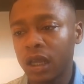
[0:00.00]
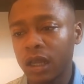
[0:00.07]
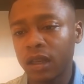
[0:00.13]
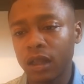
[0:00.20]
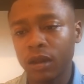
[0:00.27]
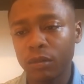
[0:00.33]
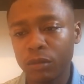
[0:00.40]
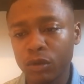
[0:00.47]

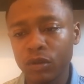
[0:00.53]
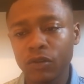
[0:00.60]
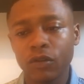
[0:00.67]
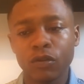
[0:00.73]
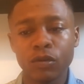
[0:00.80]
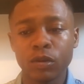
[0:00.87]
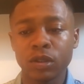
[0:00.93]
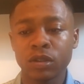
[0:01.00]
and moved
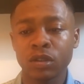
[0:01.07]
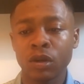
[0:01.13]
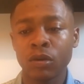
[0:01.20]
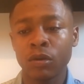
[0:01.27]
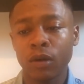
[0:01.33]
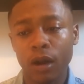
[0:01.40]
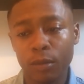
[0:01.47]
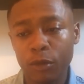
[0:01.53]
forward.
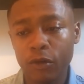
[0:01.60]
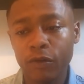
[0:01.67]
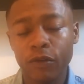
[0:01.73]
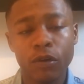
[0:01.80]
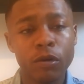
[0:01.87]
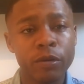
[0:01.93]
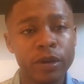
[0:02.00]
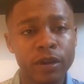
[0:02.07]
So I'm all
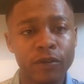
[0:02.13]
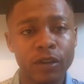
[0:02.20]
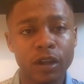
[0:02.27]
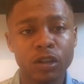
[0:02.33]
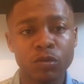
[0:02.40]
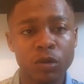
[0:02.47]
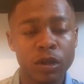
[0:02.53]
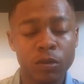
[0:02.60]
for it if
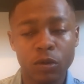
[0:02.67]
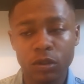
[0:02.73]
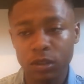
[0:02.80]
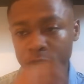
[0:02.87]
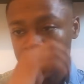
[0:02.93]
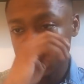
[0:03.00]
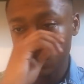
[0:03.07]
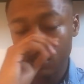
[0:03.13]
that's what he
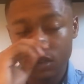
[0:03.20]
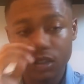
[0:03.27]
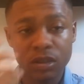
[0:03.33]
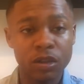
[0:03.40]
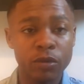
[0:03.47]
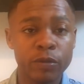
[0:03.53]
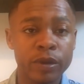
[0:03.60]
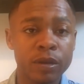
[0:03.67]
wants to do in
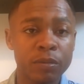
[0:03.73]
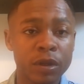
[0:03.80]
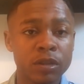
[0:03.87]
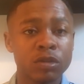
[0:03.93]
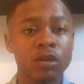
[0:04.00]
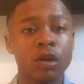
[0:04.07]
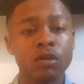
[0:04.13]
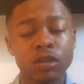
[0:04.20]
his career,
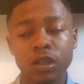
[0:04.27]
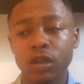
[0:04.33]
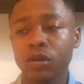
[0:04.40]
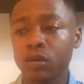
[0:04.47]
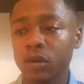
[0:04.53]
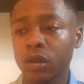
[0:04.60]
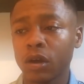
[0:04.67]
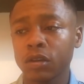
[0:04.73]
man. So I'll say
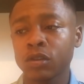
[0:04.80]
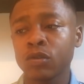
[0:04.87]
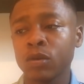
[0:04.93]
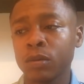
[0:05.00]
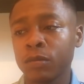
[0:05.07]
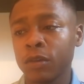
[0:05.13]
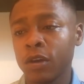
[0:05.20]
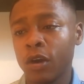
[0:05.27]
good luck to
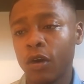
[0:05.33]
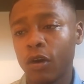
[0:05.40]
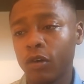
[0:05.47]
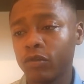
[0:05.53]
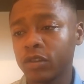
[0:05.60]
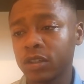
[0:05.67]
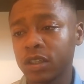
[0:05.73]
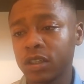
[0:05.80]
him.
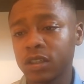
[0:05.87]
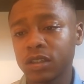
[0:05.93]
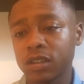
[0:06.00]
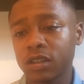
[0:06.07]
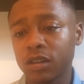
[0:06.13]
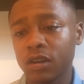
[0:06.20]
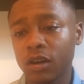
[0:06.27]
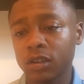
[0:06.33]
Obviously, this
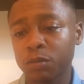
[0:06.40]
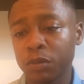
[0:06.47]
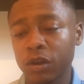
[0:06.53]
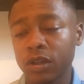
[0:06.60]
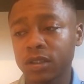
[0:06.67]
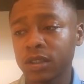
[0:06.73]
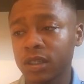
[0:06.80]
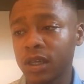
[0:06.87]
is the last
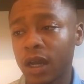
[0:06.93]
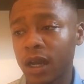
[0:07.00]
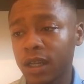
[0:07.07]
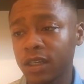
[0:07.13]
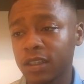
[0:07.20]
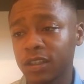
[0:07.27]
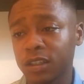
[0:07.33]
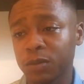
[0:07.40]
personally I
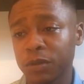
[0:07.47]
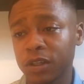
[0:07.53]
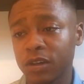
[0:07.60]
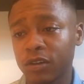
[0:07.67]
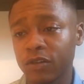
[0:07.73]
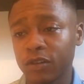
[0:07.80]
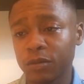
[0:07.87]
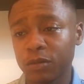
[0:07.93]
need to
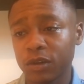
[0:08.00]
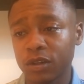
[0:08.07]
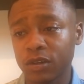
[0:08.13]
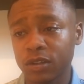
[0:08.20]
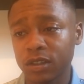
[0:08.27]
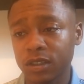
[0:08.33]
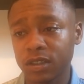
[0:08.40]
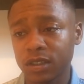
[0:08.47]
speak of him
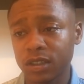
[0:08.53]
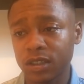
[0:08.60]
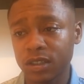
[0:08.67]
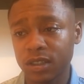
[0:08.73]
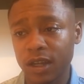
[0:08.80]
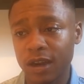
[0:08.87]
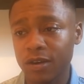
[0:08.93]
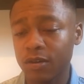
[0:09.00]
because
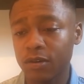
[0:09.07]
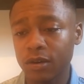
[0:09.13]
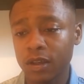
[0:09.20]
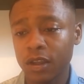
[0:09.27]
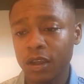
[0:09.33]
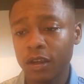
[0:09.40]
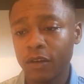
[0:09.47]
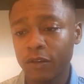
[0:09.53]
he's now
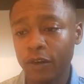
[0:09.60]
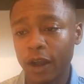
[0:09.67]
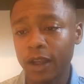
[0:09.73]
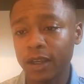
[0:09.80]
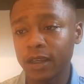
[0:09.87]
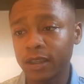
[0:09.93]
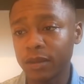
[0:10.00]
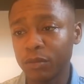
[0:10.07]

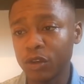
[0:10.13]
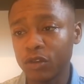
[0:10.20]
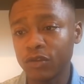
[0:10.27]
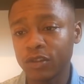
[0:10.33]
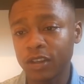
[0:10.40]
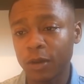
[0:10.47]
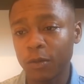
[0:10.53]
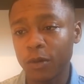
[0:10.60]
finally
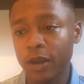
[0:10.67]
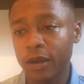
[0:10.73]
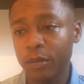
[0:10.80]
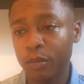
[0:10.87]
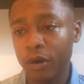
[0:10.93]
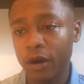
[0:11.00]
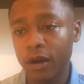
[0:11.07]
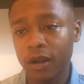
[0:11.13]
moved somewhere.
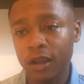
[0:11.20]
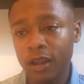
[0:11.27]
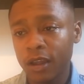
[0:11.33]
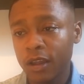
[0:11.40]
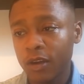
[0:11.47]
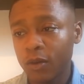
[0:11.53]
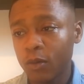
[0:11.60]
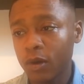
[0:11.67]
But
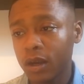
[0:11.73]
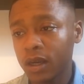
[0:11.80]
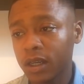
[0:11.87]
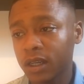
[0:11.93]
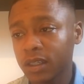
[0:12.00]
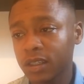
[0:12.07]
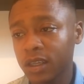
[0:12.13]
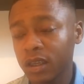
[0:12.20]
what
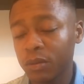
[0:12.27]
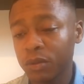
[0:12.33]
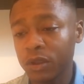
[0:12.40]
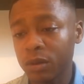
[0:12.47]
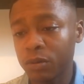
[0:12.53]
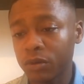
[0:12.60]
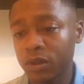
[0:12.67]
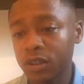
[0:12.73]
can I say,
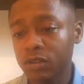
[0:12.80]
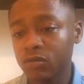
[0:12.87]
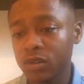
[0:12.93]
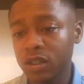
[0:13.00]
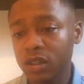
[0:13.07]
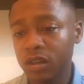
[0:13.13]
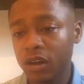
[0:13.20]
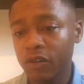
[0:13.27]
people? There's
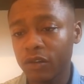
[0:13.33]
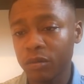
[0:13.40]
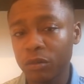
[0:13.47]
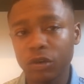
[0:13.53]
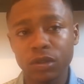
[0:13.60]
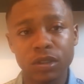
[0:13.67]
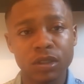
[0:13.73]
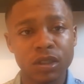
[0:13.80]
really nothing
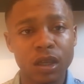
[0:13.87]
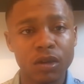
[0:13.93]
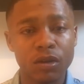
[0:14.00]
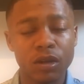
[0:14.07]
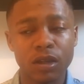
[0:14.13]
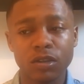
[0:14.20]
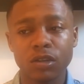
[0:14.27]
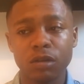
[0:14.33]
more to say
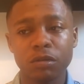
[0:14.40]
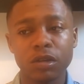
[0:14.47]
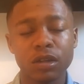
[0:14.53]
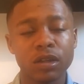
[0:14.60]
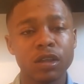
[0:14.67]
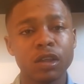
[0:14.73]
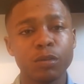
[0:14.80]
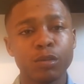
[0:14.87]
on that. So I'm
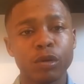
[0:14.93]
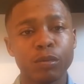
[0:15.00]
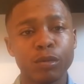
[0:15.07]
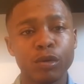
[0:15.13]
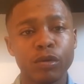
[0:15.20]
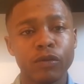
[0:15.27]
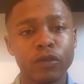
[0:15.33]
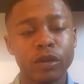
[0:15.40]
going to keep it
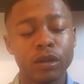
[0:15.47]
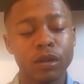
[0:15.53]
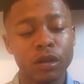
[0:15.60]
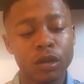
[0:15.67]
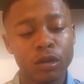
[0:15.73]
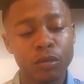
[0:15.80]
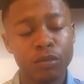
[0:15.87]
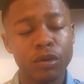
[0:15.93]
moving.
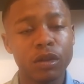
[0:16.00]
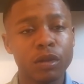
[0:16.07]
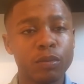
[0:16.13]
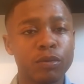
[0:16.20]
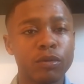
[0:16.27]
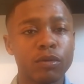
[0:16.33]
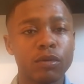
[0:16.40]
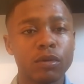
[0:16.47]

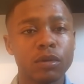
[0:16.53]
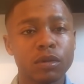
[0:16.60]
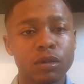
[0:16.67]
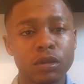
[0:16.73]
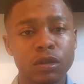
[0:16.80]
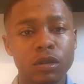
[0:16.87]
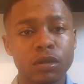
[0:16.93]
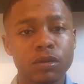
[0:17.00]
People,
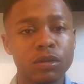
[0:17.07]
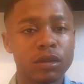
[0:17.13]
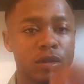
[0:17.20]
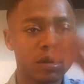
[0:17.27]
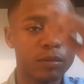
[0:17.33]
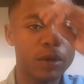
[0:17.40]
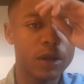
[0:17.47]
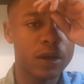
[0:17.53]

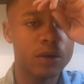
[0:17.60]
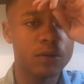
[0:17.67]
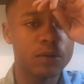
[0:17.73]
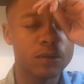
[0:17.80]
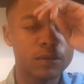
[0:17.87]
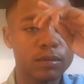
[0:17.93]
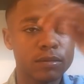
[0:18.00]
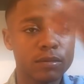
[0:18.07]
Deluded, I'm out.